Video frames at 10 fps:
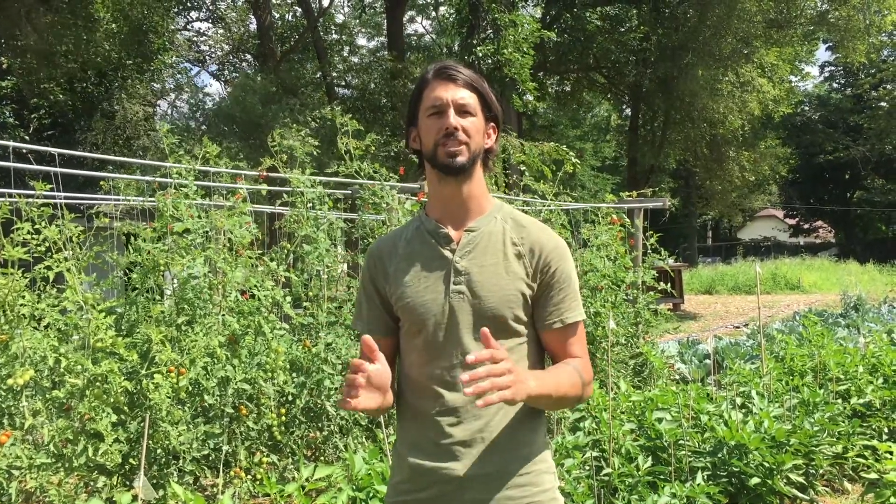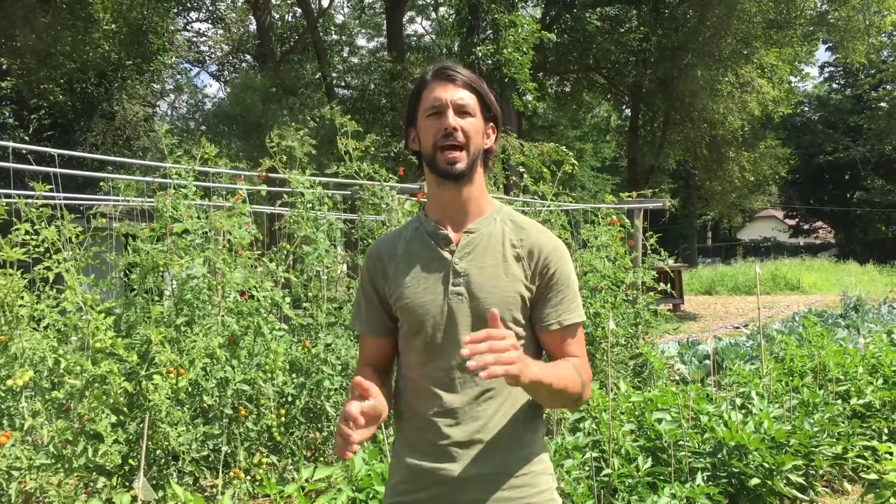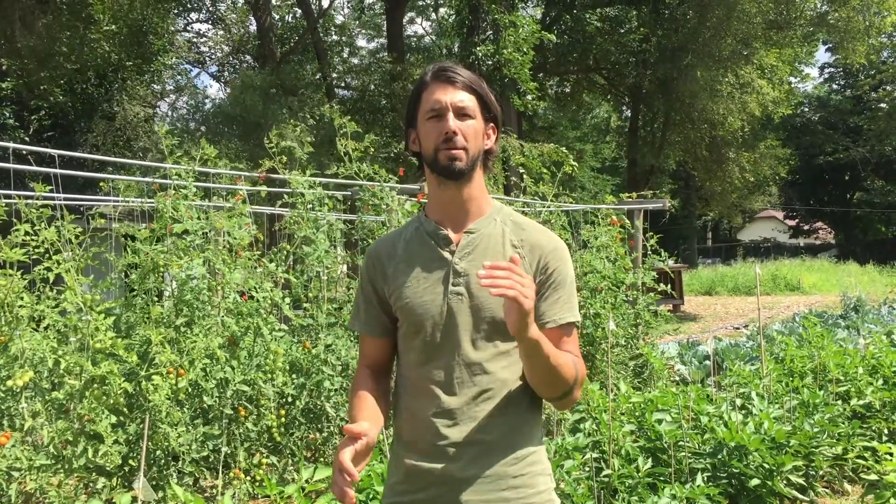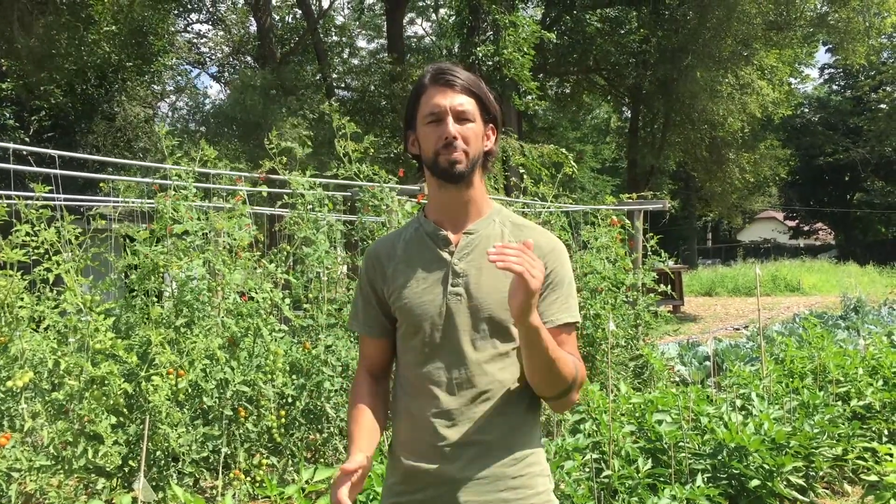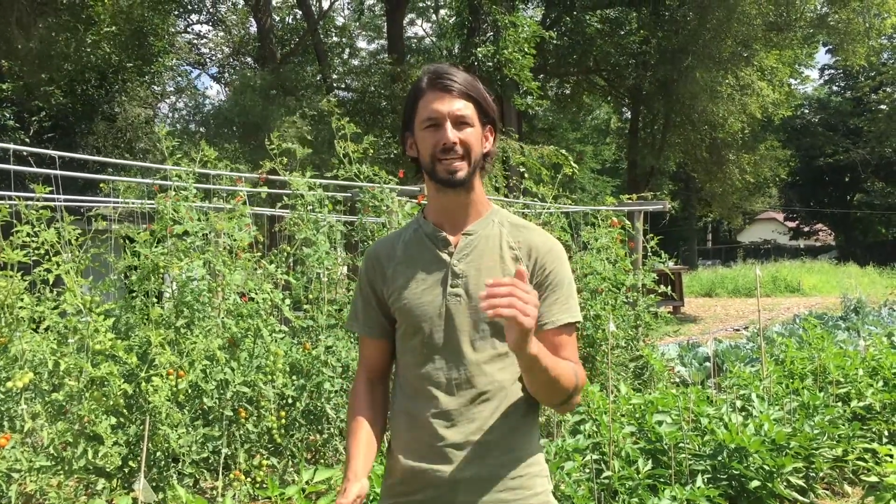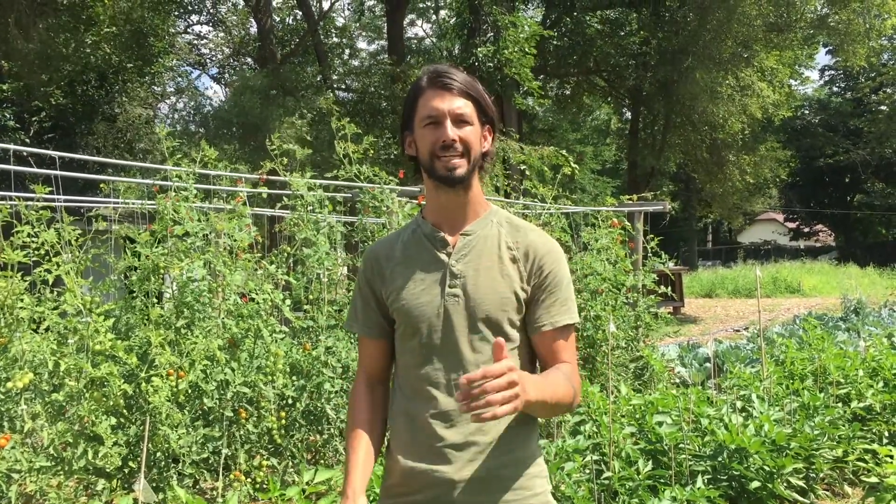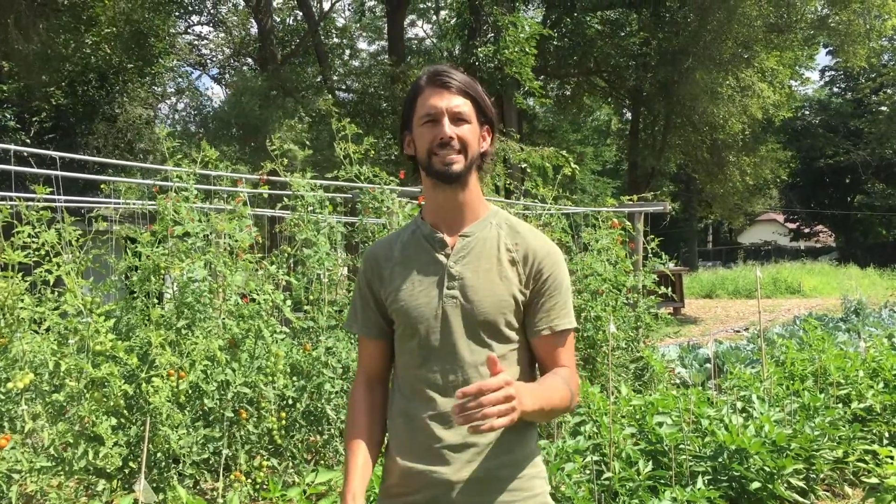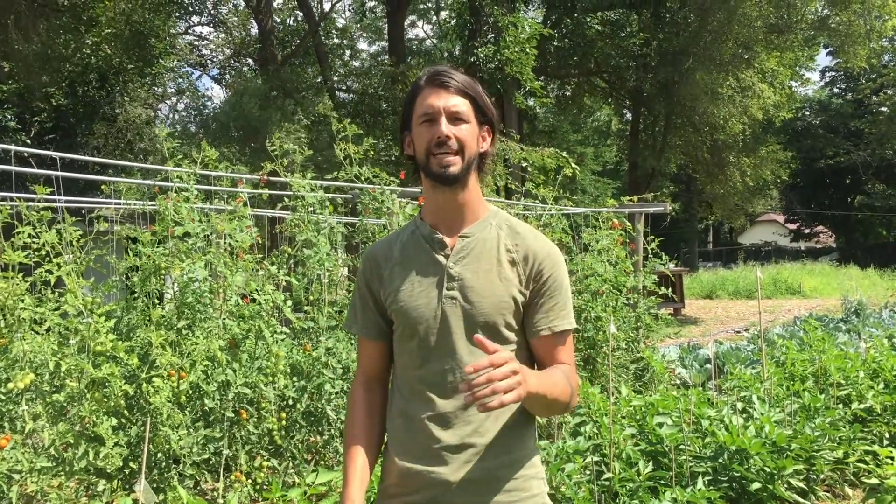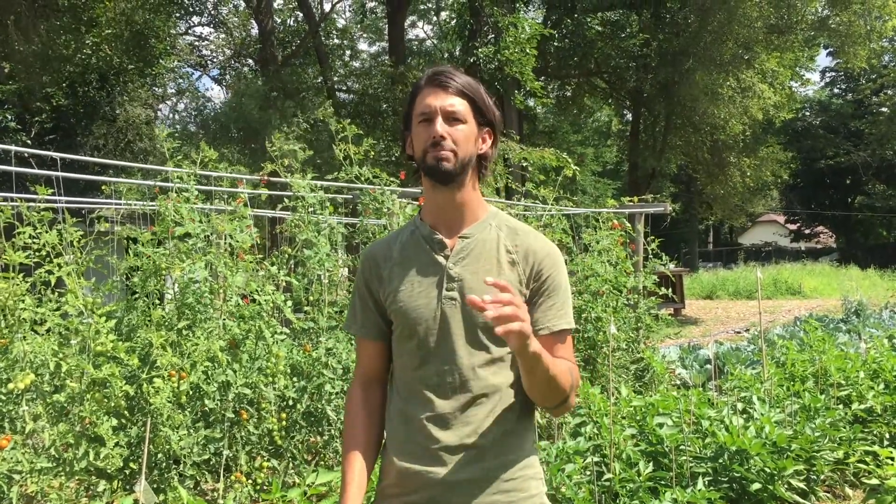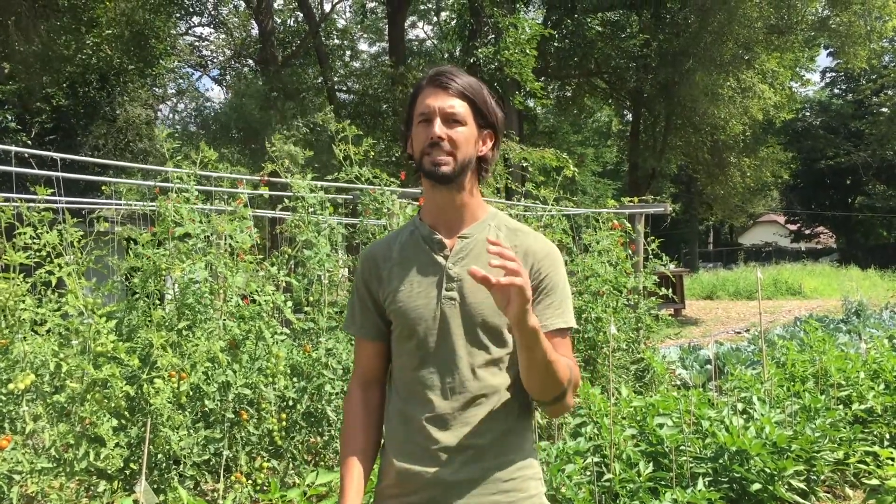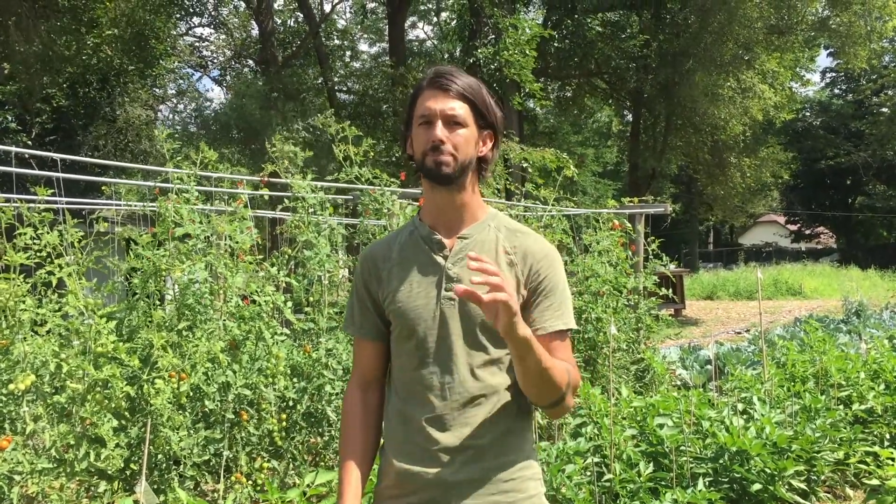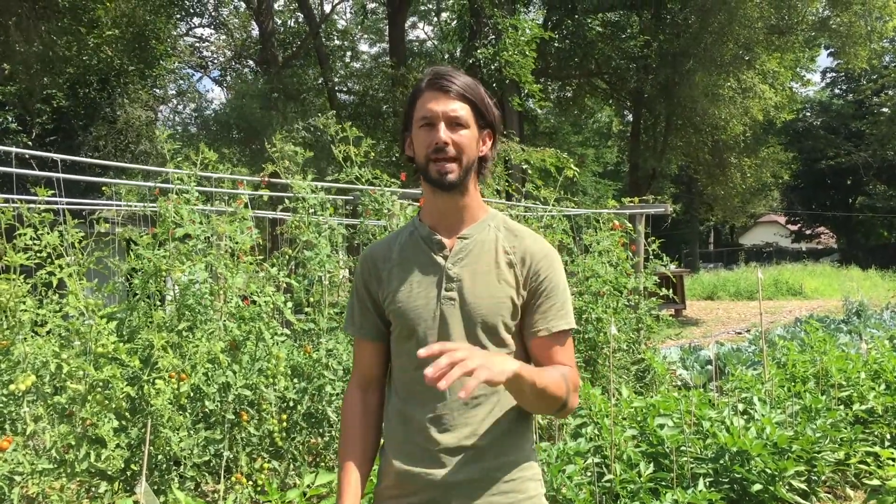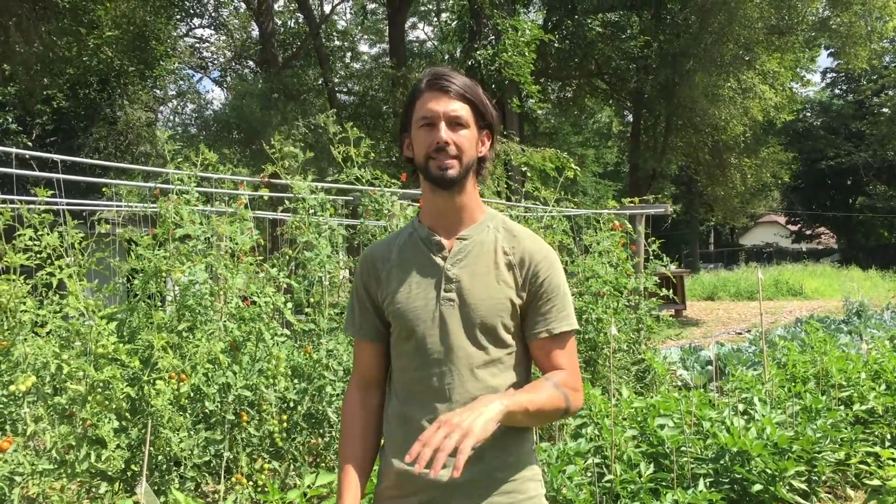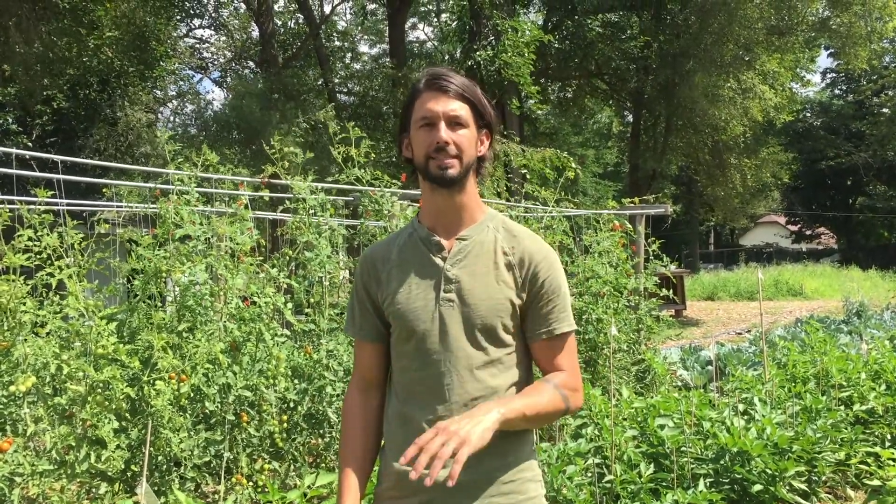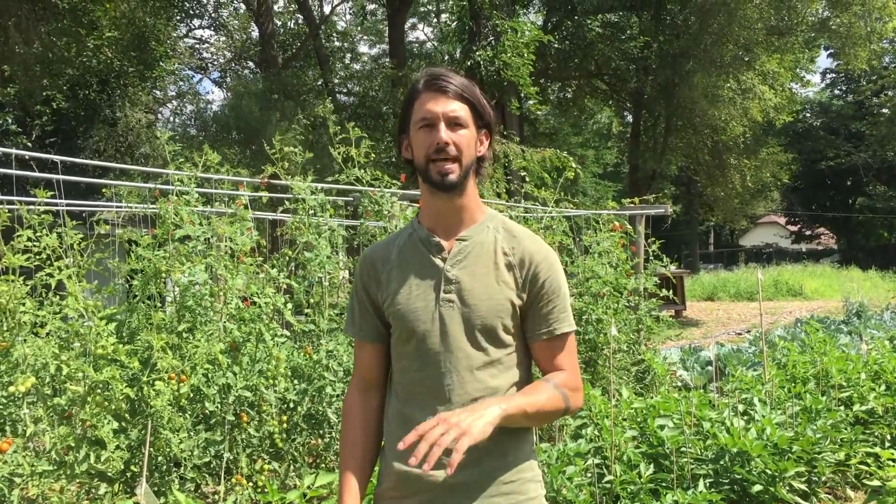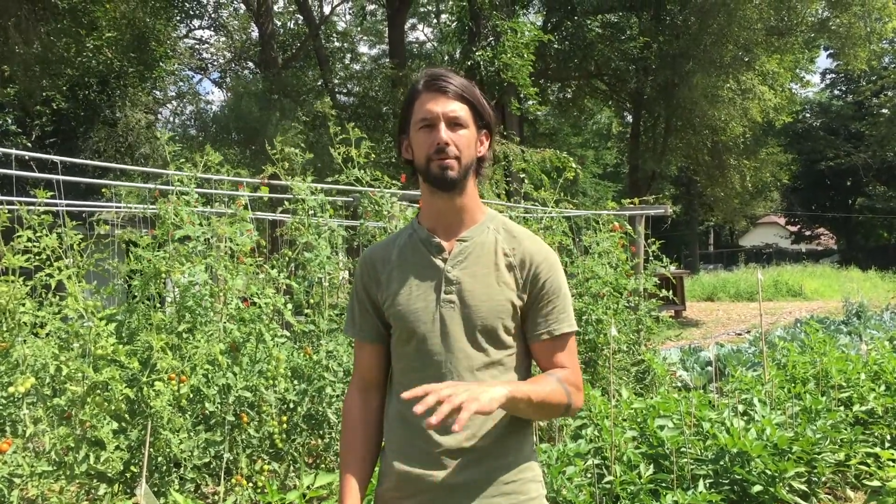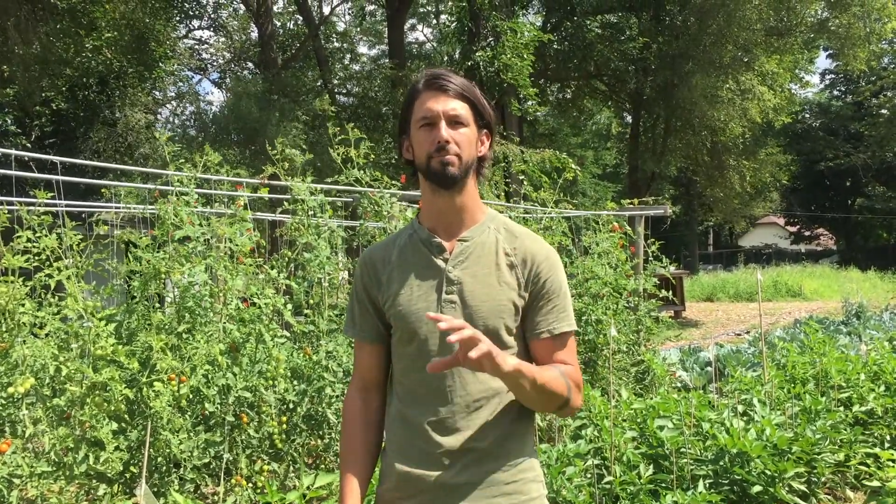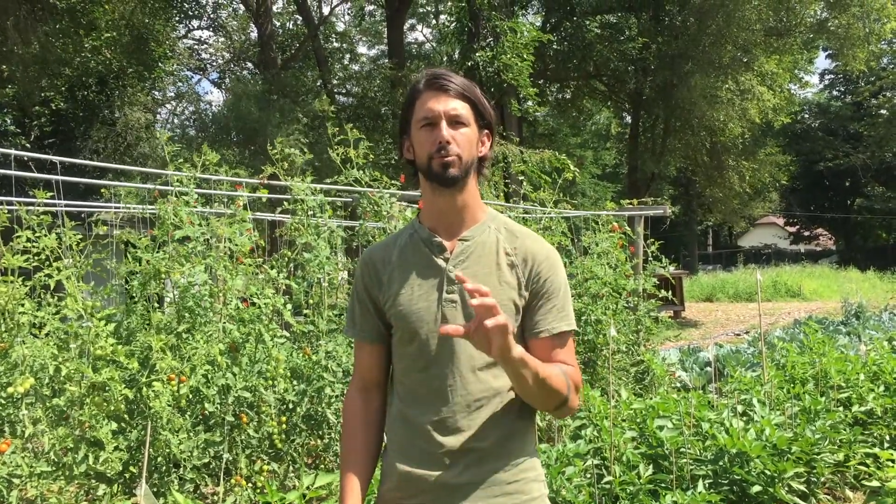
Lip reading: how to plant them, space them,